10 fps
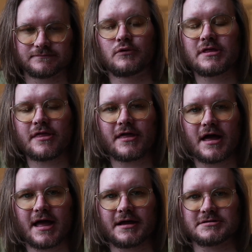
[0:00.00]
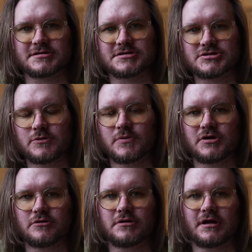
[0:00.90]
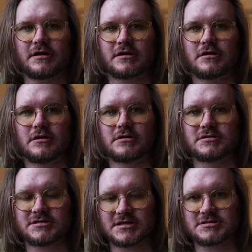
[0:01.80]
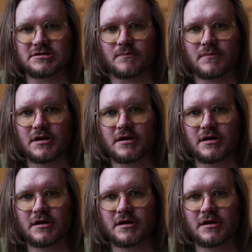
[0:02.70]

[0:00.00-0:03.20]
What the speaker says: Within that head is a super unique system.